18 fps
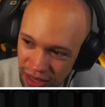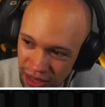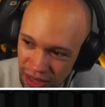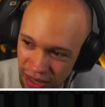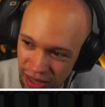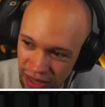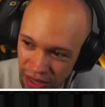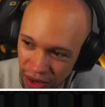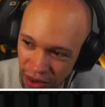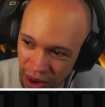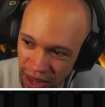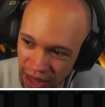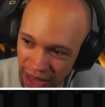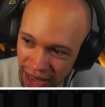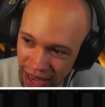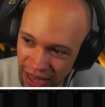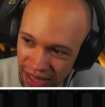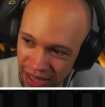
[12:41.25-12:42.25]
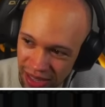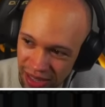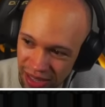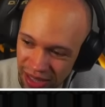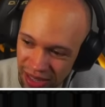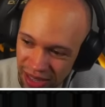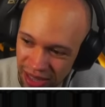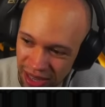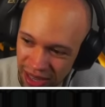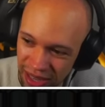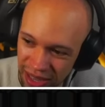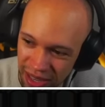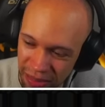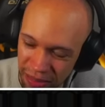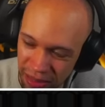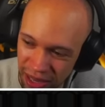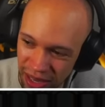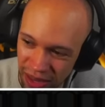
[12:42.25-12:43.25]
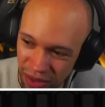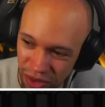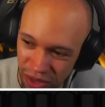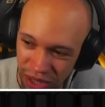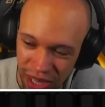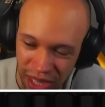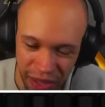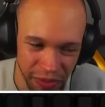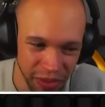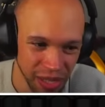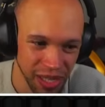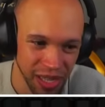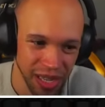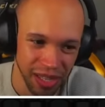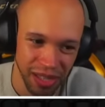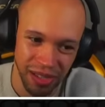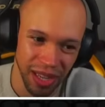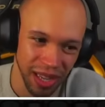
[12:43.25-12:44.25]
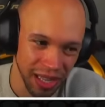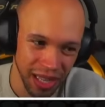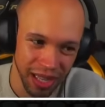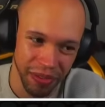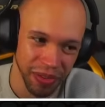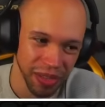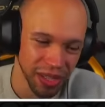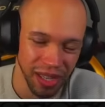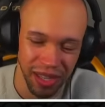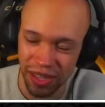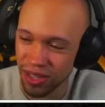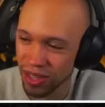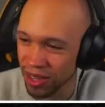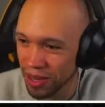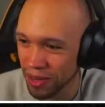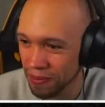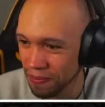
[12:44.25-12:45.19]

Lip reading: the Growl X. But you see level 6, you take the level 6. You know.